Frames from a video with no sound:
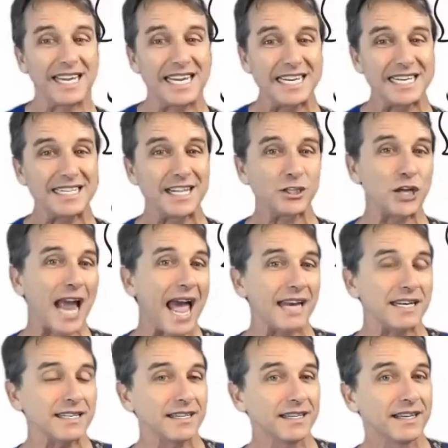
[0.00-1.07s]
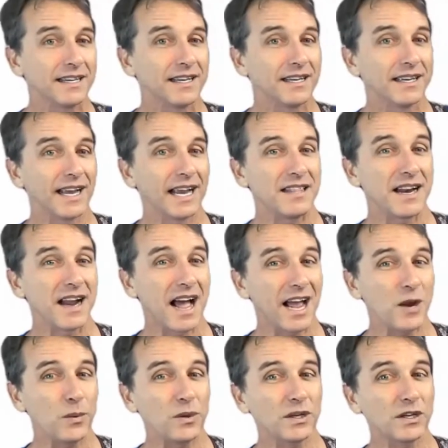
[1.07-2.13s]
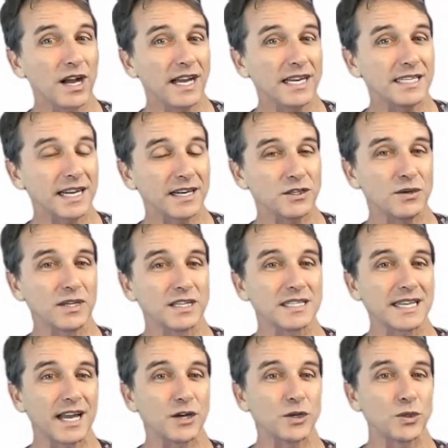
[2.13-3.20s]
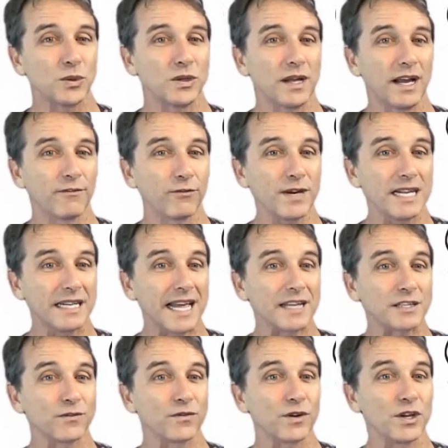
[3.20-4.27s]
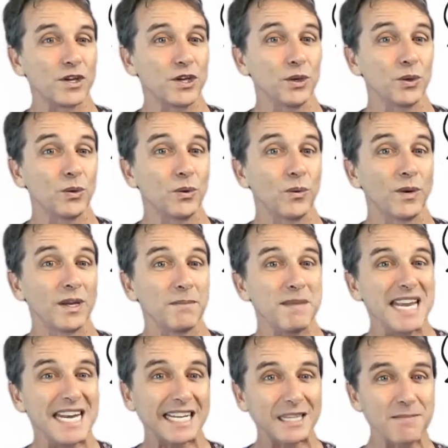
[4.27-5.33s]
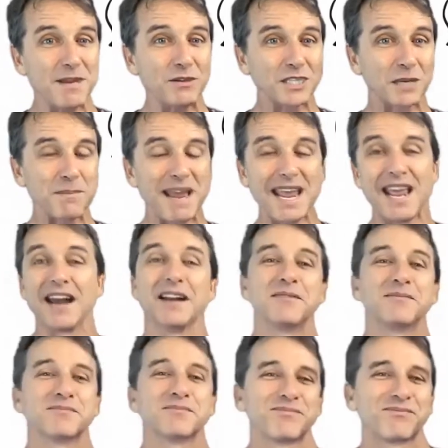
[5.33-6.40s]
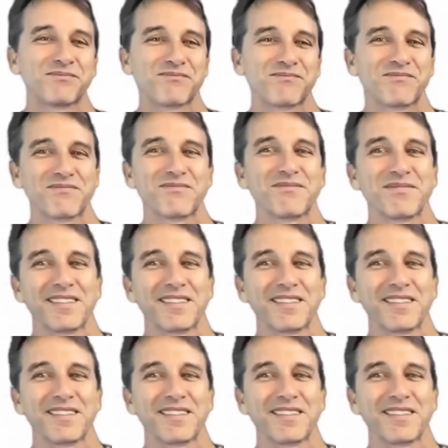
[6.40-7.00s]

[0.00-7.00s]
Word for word: in the chat, and then I will contact you to schedule a free class for you with me, Nick the Music Man. Oh my goodness.